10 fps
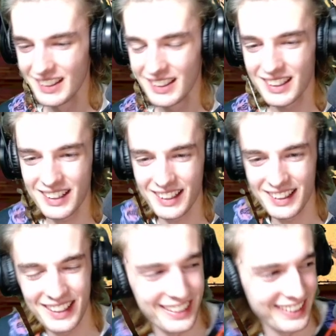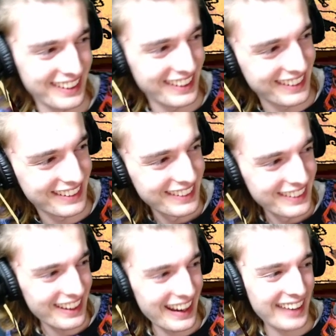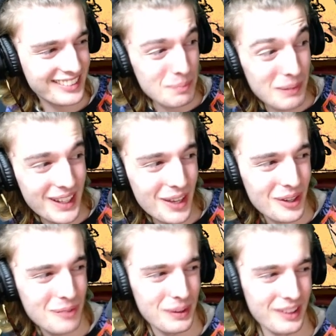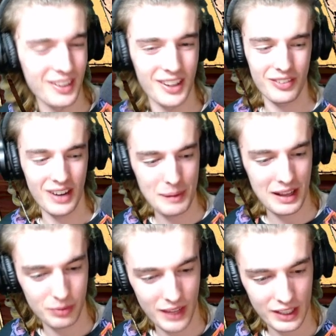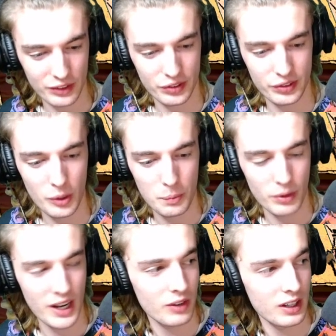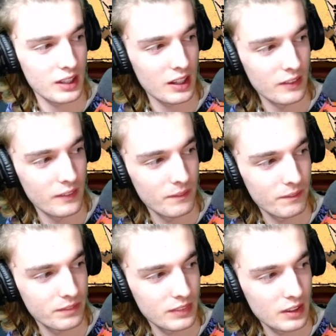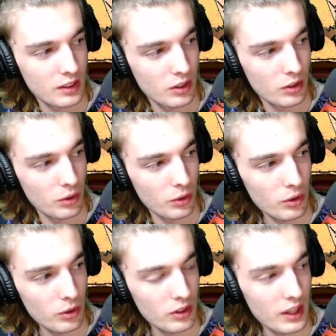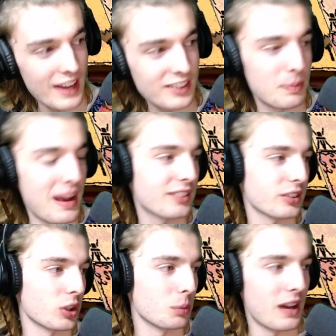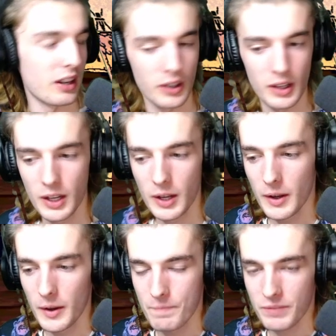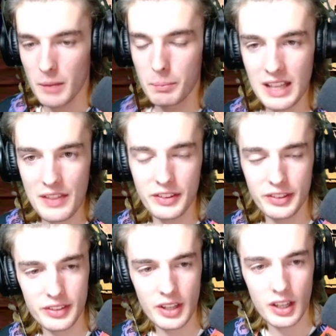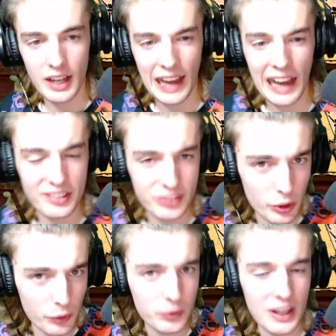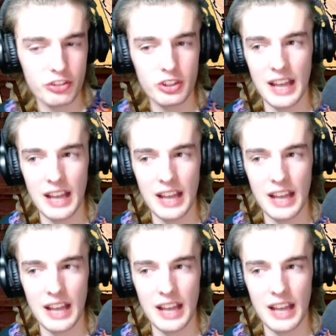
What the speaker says: Ay. Hey, it's the BD1P luck, right? Oh, my light is so bright right now. Oh, that's a little better. But yeah, this is it's still fleshing